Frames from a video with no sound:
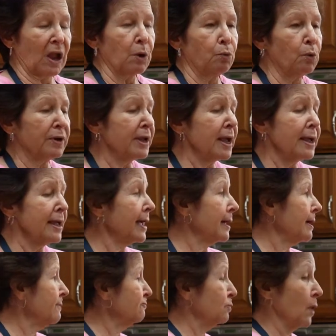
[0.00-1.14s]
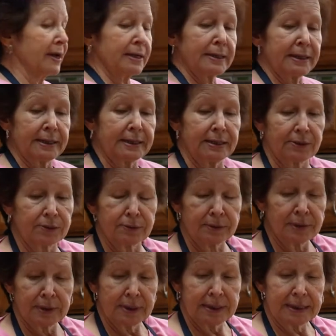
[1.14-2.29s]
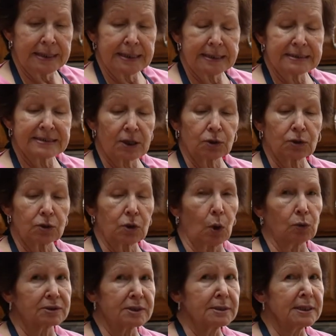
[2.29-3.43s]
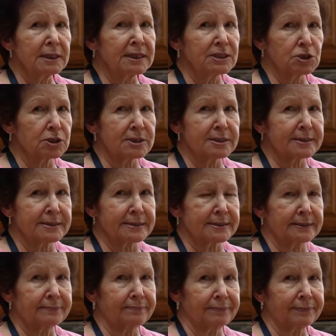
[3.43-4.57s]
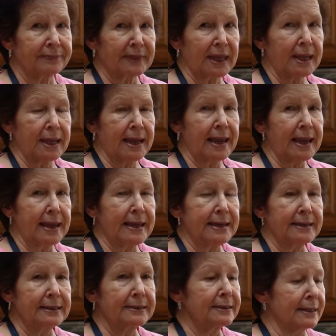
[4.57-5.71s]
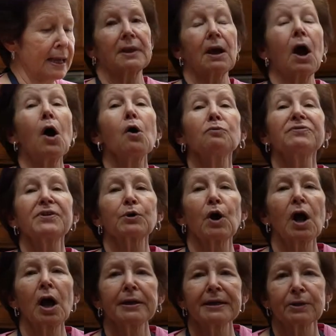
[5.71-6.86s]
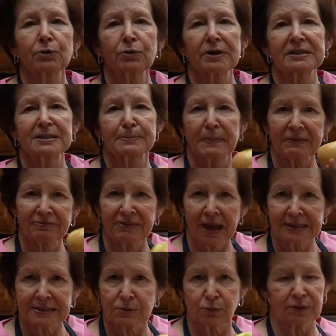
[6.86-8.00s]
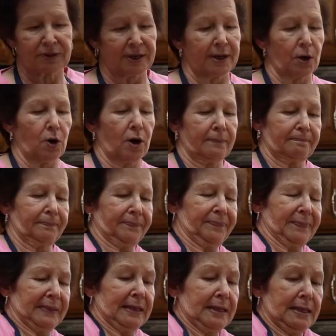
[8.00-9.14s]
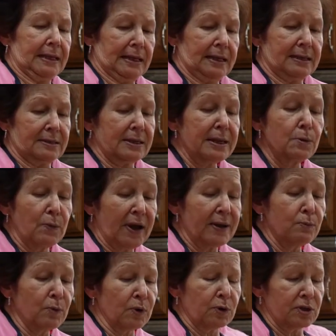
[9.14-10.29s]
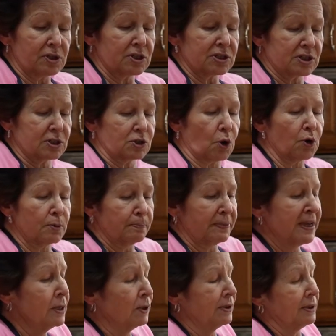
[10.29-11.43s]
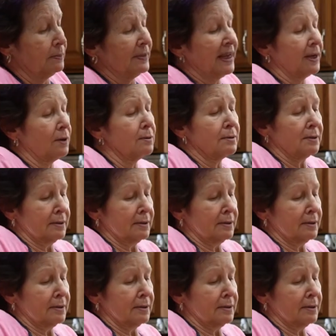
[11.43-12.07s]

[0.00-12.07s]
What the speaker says: what I have right here is a Golden Delicious, and oh, they're Honey Crisp. That's what they are. So anyway, we're going to just start peeling them now.